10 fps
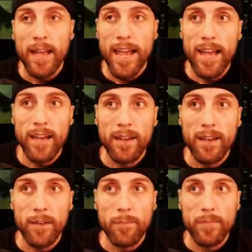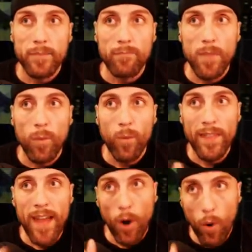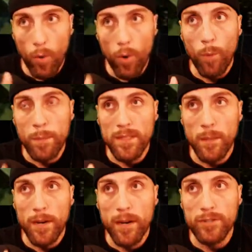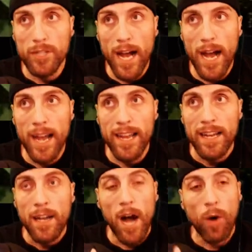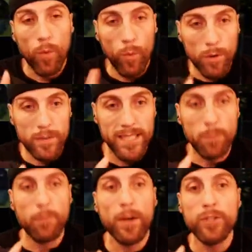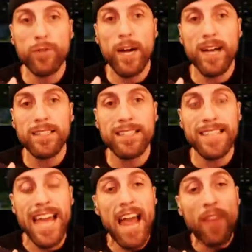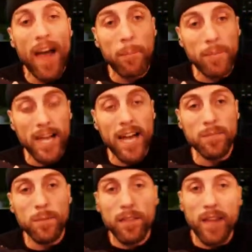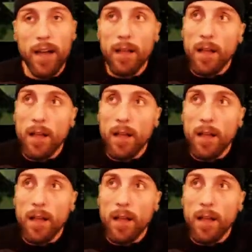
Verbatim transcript: And when that hole opens up in our sky, our world depressurizes, and that plasma, that